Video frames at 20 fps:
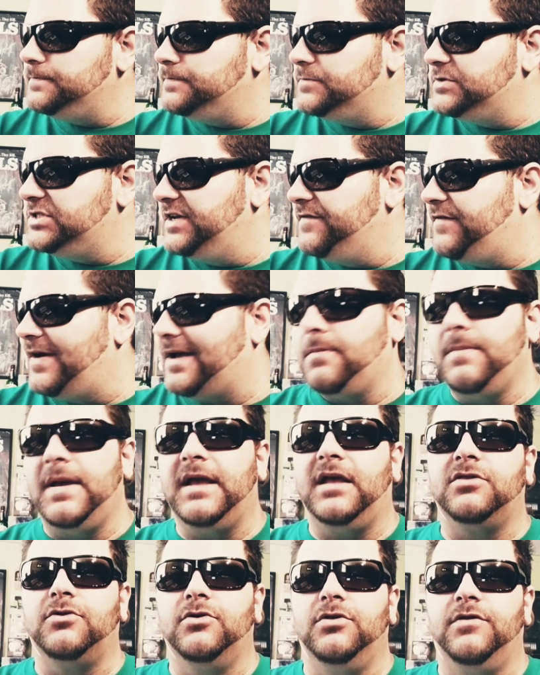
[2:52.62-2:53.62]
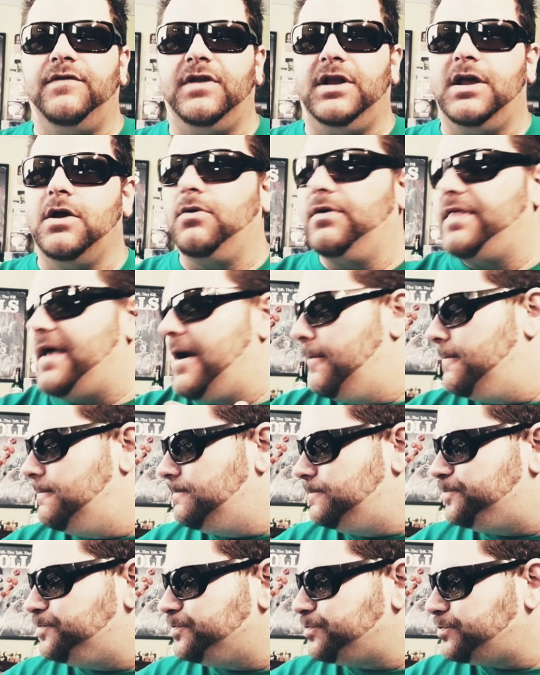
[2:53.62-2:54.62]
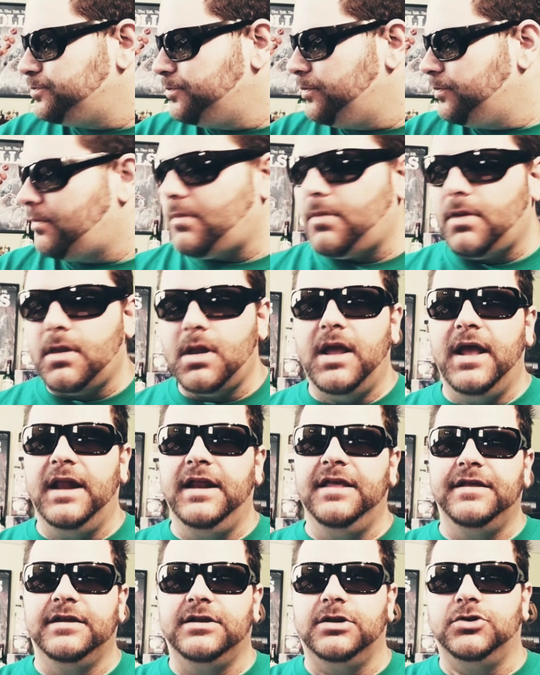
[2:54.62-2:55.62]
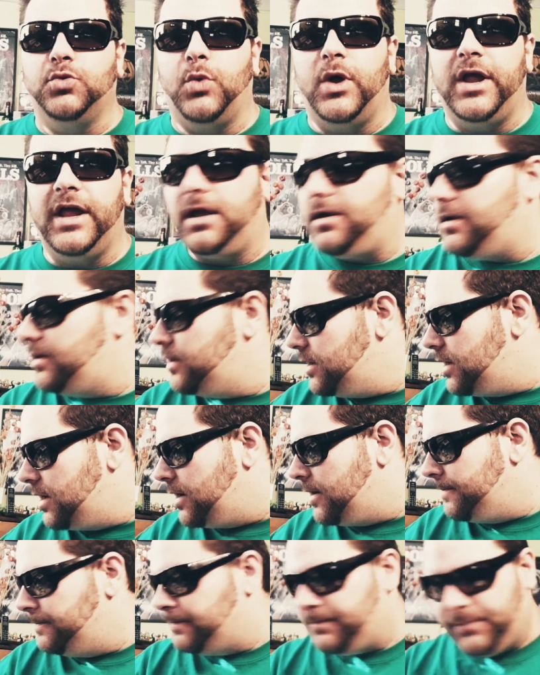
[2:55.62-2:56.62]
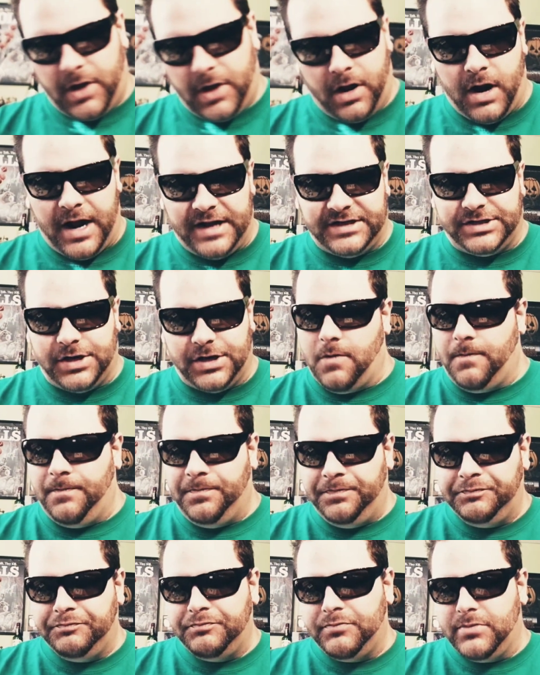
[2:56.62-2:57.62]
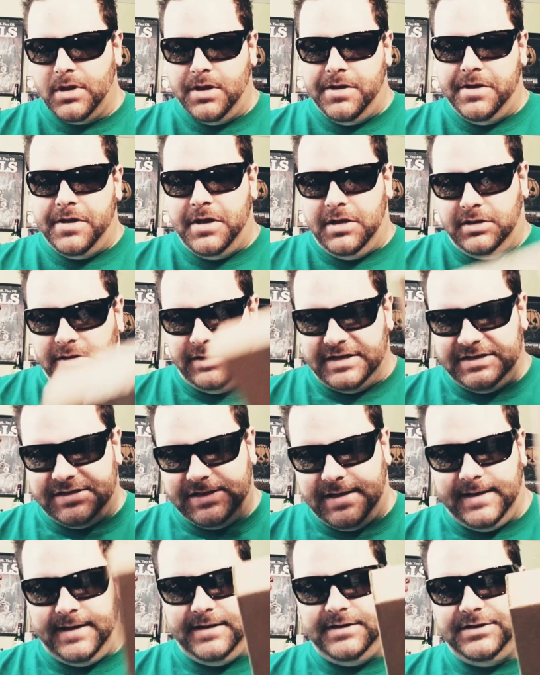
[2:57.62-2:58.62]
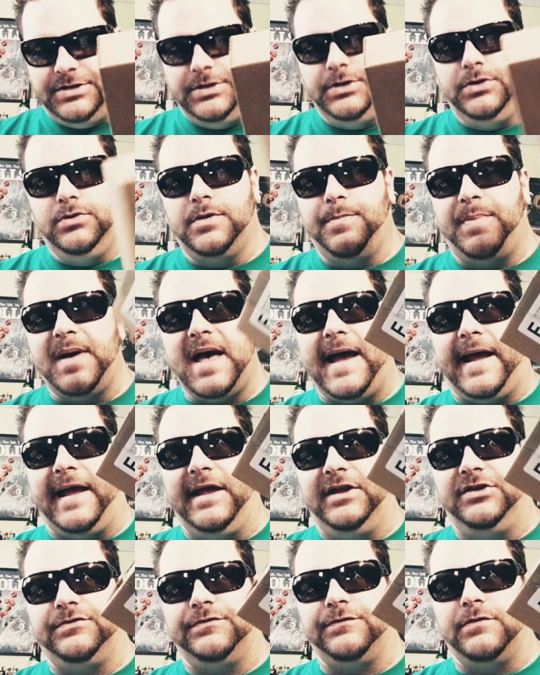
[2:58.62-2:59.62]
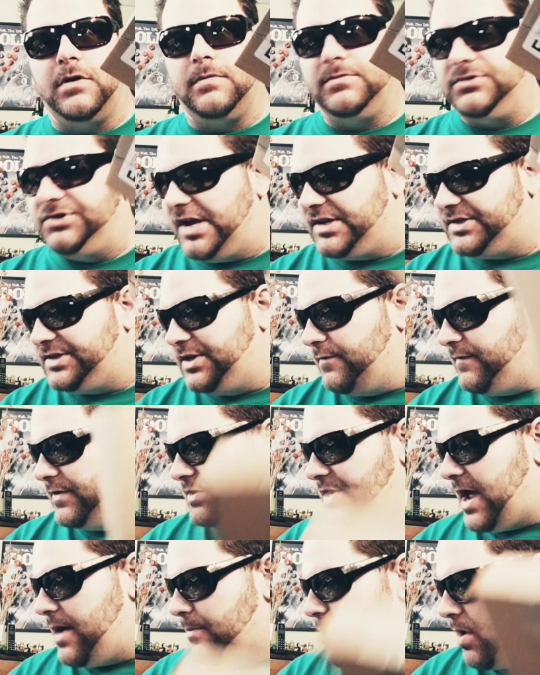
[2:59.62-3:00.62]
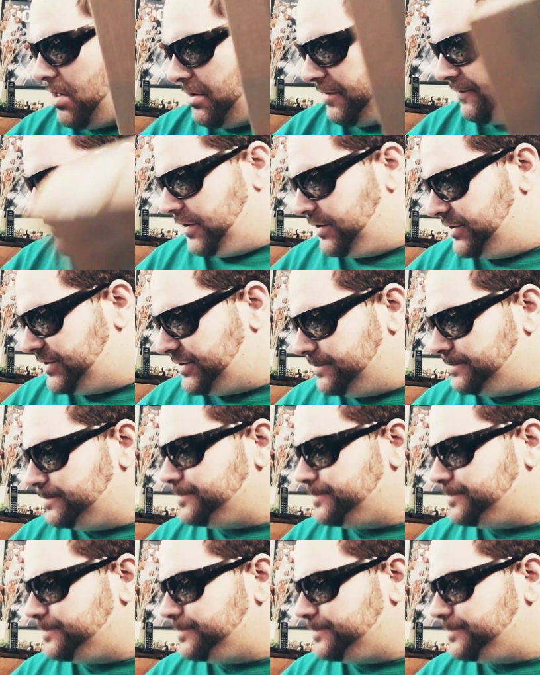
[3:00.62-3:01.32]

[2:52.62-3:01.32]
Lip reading: See if I can make it through the video without anything to drink. Alright, so let's get into the package from Jesse over at Diabolic first.